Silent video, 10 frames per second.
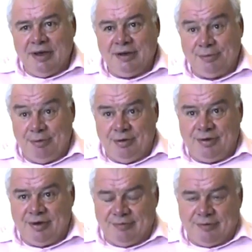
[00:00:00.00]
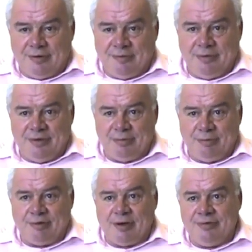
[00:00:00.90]
community involvement, to
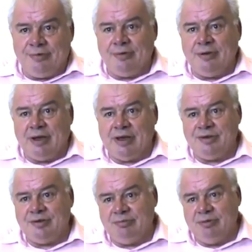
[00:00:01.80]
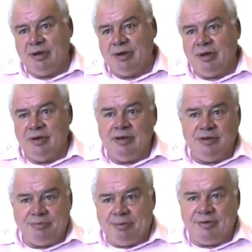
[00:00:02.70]
provide for that
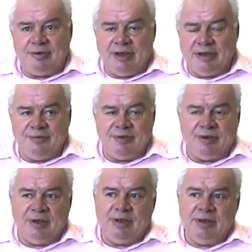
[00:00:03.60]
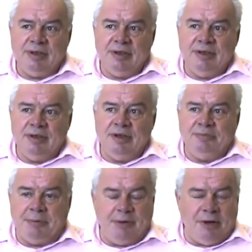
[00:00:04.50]
interpersonal activity,
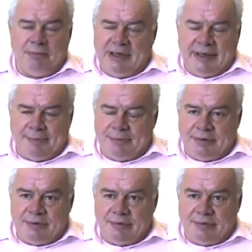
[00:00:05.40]
but we can't make it happen.